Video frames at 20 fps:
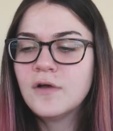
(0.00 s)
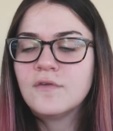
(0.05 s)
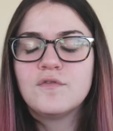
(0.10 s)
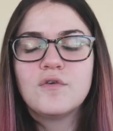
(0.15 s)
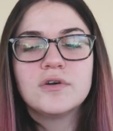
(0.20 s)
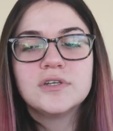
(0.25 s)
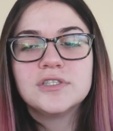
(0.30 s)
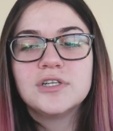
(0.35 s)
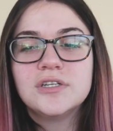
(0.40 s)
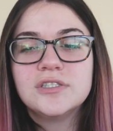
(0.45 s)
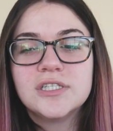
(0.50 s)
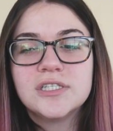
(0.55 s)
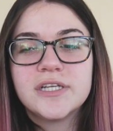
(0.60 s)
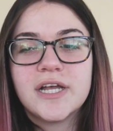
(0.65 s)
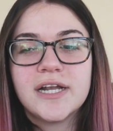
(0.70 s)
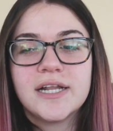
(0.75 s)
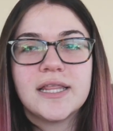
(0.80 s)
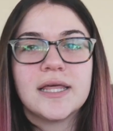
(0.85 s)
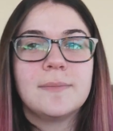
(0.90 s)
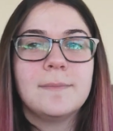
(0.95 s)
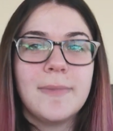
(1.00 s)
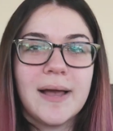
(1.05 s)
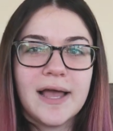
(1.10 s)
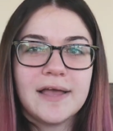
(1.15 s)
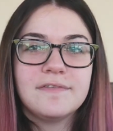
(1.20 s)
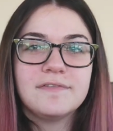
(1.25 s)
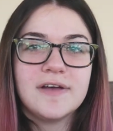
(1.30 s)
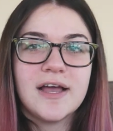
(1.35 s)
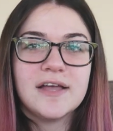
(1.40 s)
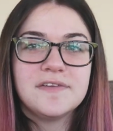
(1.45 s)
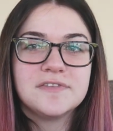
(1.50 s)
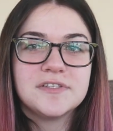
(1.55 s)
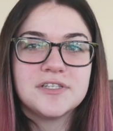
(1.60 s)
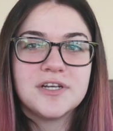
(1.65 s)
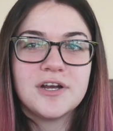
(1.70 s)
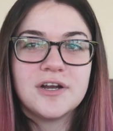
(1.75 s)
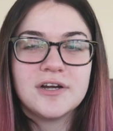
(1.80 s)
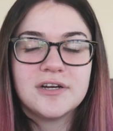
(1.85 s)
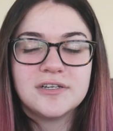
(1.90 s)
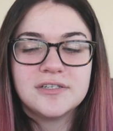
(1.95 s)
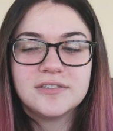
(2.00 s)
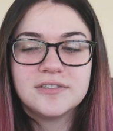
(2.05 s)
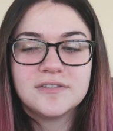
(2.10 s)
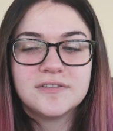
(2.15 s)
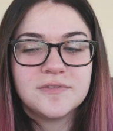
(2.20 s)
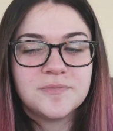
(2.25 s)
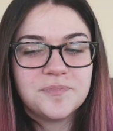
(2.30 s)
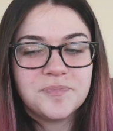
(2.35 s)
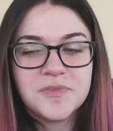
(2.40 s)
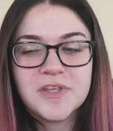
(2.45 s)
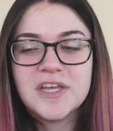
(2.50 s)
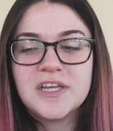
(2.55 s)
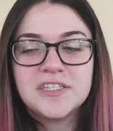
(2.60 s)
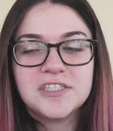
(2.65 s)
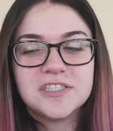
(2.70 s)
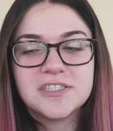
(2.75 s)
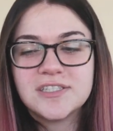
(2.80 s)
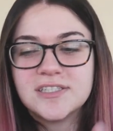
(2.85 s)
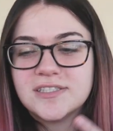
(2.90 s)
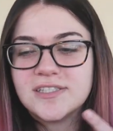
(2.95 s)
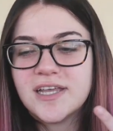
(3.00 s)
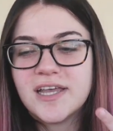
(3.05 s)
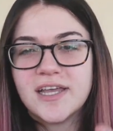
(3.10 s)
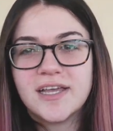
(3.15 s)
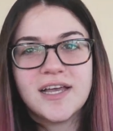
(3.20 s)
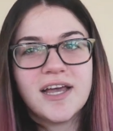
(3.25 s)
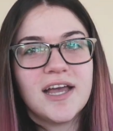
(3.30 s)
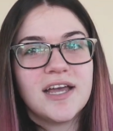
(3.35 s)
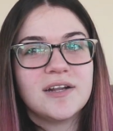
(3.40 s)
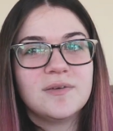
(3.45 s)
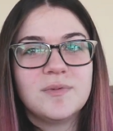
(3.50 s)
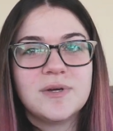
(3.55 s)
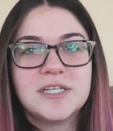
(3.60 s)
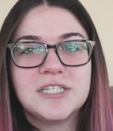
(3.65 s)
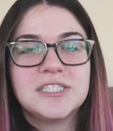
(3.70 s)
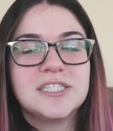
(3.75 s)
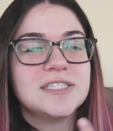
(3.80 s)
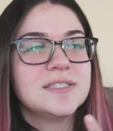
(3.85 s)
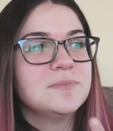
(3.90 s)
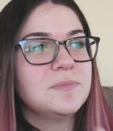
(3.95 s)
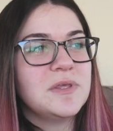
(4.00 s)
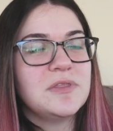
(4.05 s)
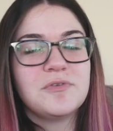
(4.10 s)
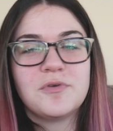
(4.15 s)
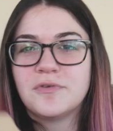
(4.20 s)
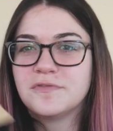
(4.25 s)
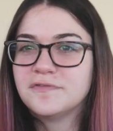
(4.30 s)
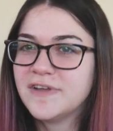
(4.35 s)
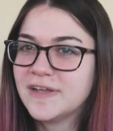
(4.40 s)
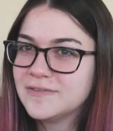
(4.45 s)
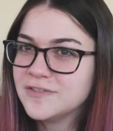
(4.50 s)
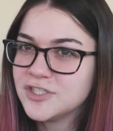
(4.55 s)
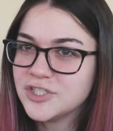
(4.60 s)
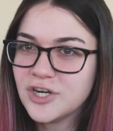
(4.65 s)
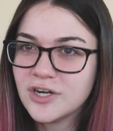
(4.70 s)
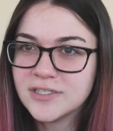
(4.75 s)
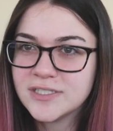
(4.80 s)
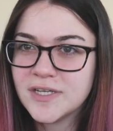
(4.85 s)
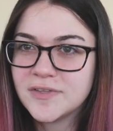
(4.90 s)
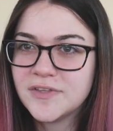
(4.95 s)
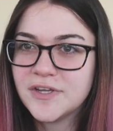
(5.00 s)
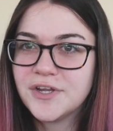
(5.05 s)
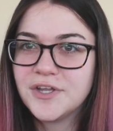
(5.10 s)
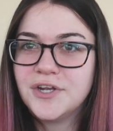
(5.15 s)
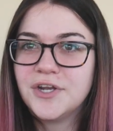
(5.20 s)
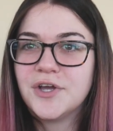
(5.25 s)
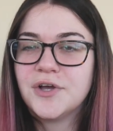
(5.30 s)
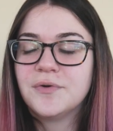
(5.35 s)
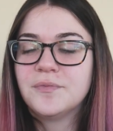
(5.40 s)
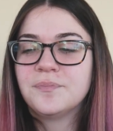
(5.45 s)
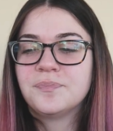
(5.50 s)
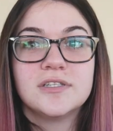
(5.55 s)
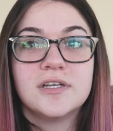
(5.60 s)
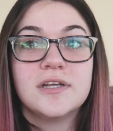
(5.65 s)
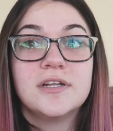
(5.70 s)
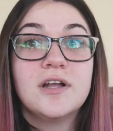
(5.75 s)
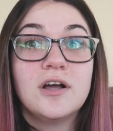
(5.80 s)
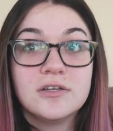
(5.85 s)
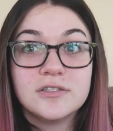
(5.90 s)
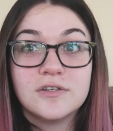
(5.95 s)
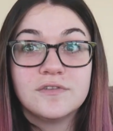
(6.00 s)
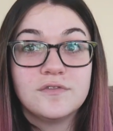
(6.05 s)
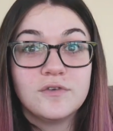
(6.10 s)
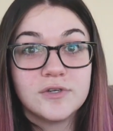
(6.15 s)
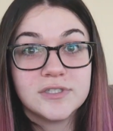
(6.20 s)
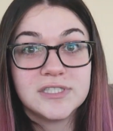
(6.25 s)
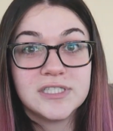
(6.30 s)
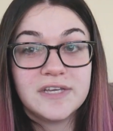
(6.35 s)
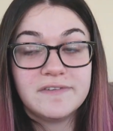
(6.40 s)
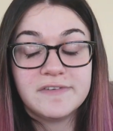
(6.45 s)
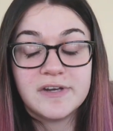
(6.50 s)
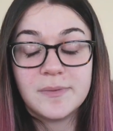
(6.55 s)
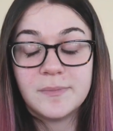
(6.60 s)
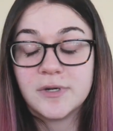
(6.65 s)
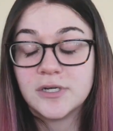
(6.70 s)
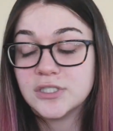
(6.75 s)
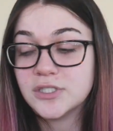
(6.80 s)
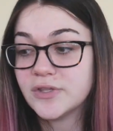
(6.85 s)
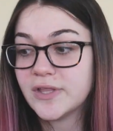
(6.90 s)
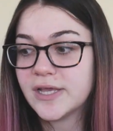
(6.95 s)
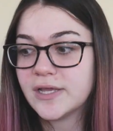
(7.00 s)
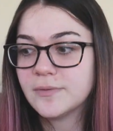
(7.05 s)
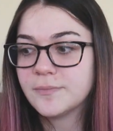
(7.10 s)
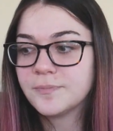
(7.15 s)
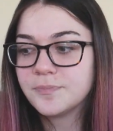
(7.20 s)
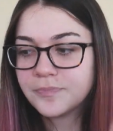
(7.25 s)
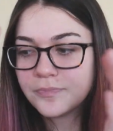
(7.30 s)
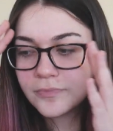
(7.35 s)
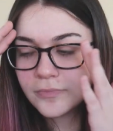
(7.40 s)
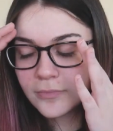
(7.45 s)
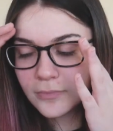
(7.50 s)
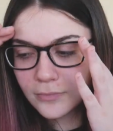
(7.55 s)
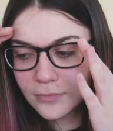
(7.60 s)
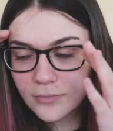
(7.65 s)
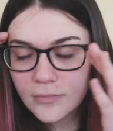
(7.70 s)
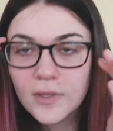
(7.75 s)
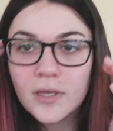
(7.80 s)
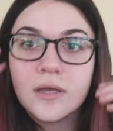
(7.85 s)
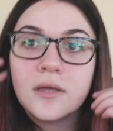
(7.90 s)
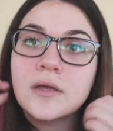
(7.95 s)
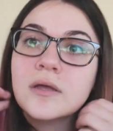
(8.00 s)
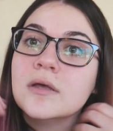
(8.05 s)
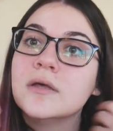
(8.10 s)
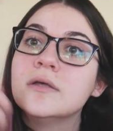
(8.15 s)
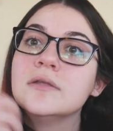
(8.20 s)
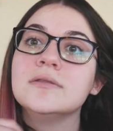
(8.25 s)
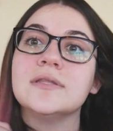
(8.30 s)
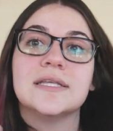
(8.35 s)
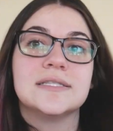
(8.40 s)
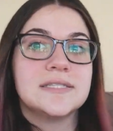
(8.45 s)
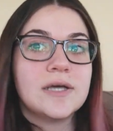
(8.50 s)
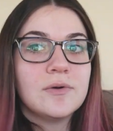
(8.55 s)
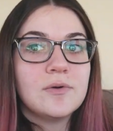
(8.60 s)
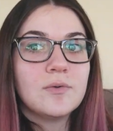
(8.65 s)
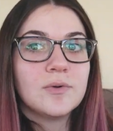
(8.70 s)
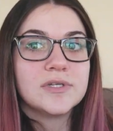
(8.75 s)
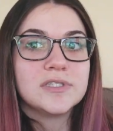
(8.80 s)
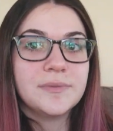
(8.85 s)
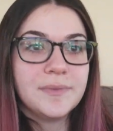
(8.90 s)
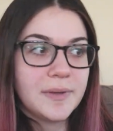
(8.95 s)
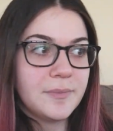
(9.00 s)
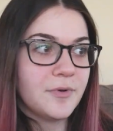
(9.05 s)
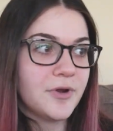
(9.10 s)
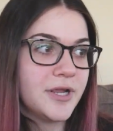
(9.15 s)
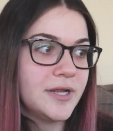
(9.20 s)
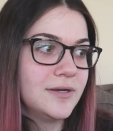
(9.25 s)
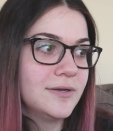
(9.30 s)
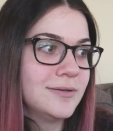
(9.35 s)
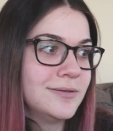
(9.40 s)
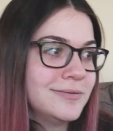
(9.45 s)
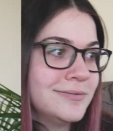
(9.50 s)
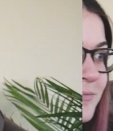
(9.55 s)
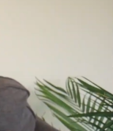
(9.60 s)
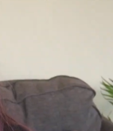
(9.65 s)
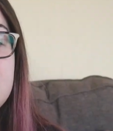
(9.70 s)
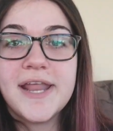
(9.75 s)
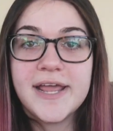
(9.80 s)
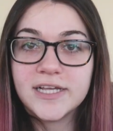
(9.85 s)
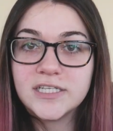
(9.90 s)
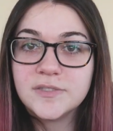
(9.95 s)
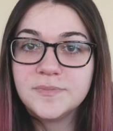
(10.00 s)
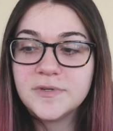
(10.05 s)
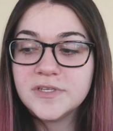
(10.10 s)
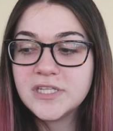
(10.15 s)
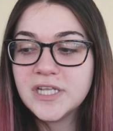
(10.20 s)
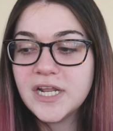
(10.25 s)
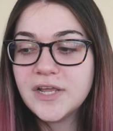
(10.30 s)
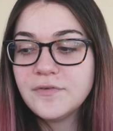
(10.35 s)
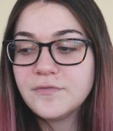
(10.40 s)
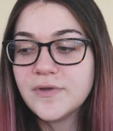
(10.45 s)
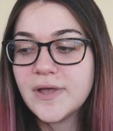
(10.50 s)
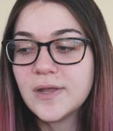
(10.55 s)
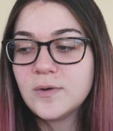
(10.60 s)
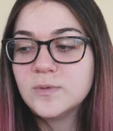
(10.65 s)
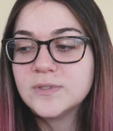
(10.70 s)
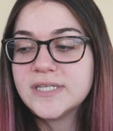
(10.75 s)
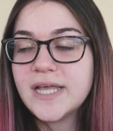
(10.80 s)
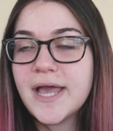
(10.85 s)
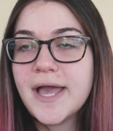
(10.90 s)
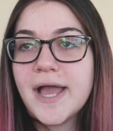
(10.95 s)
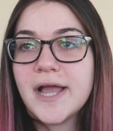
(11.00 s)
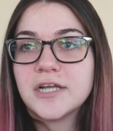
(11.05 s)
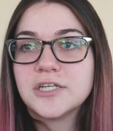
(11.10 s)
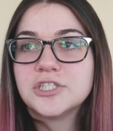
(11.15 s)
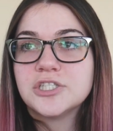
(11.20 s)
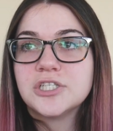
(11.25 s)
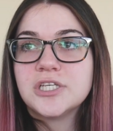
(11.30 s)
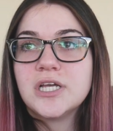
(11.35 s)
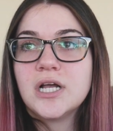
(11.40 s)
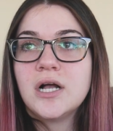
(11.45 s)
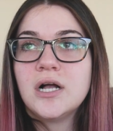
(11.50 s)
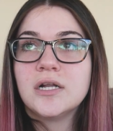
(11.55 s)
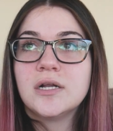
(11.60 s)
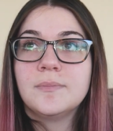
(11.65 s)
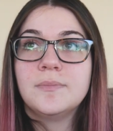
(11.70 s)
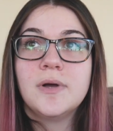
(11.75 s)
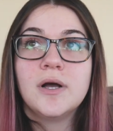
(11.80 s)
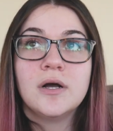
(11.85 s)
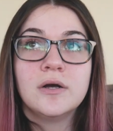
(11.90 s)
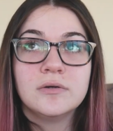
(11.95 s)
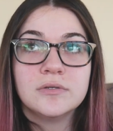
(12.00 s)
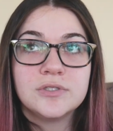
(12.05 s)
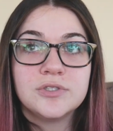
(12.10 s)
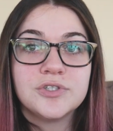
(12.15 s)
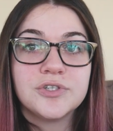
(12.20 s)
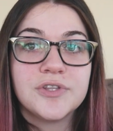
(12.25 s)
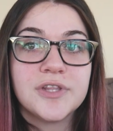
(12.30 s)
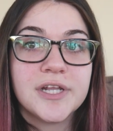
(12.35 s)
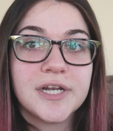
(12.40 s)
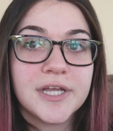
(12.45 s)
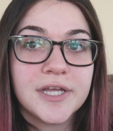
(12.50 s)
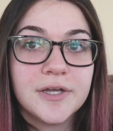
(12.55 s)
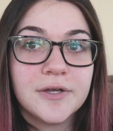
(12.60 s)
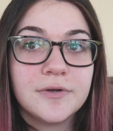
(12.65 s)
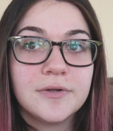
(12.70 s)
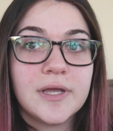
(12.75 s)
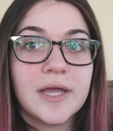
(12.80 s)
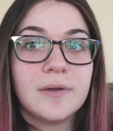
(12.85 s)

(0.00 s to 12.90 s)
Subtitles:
4 stars is kind of like my 5 stars, just because like I don't want to just be throwing 5 stars out there, you know. And also 4 is an even number, so like that's how it works in my brain. The next book that I read was actually on a poster that I own.